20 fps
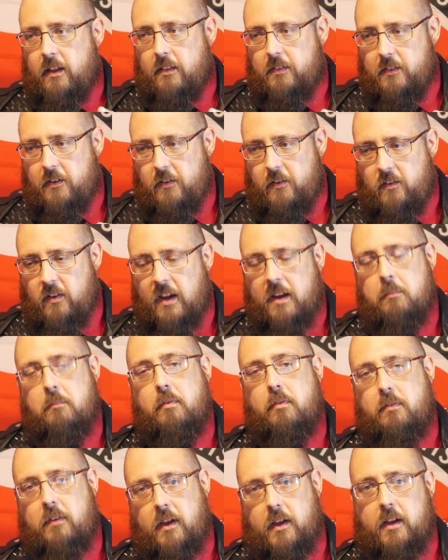The same
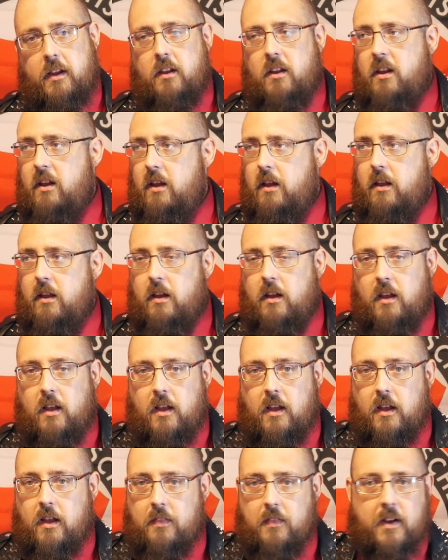thing
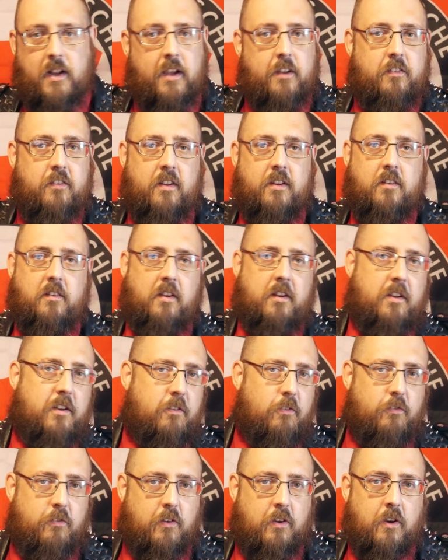that I said 10
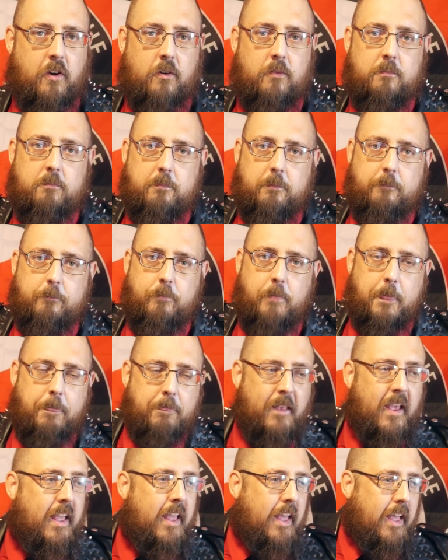years ago.
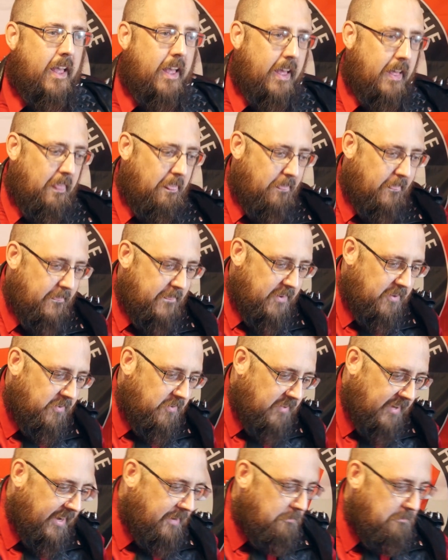The
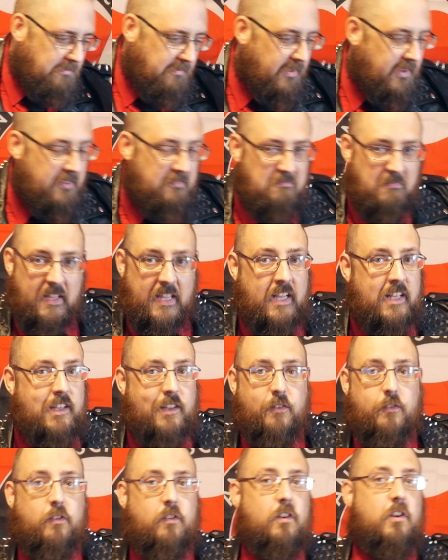same thing the
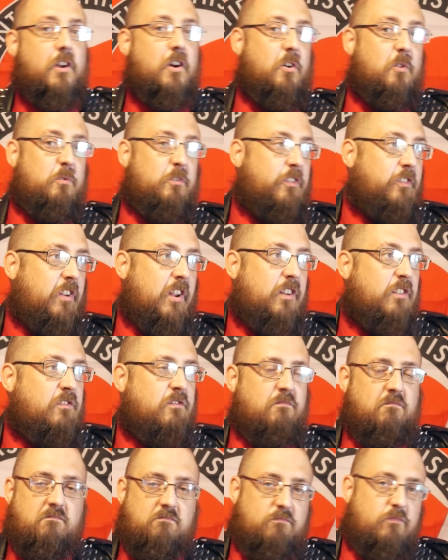LLCO said
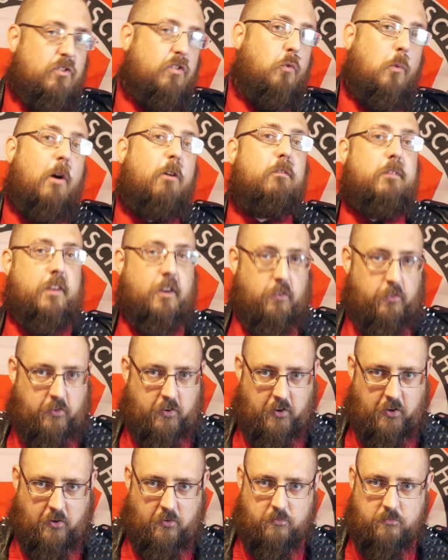12 years
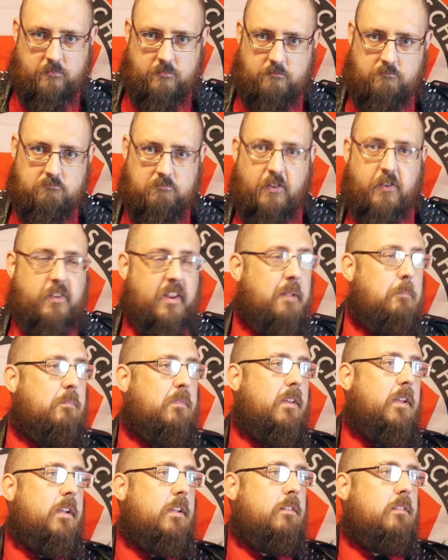ago. The same
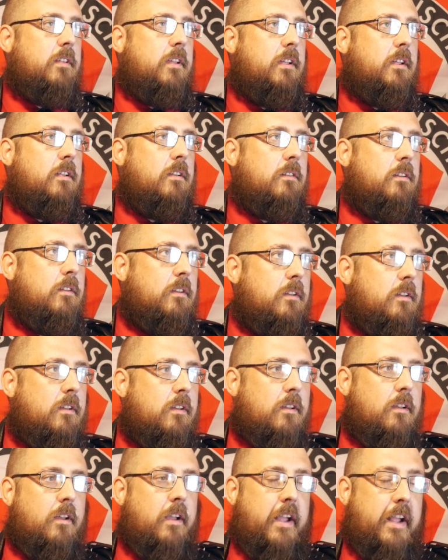thing the
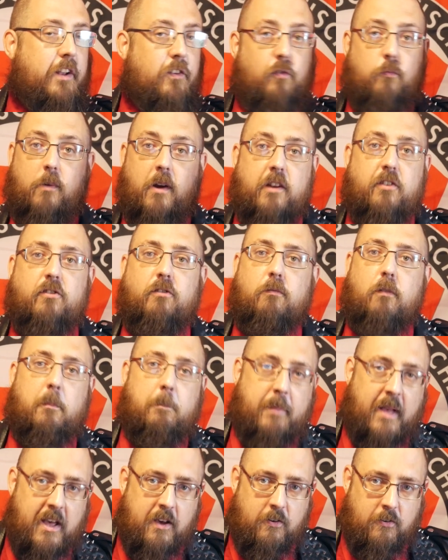It's Right to
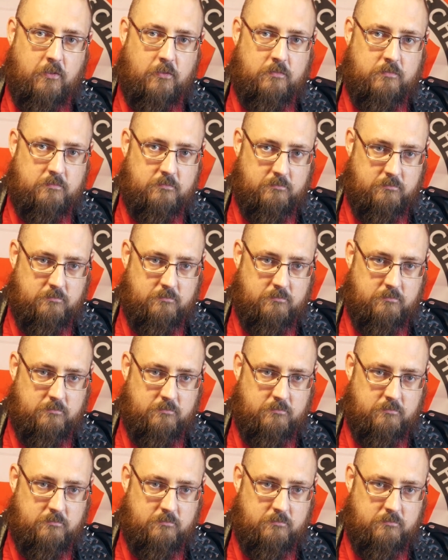Rebel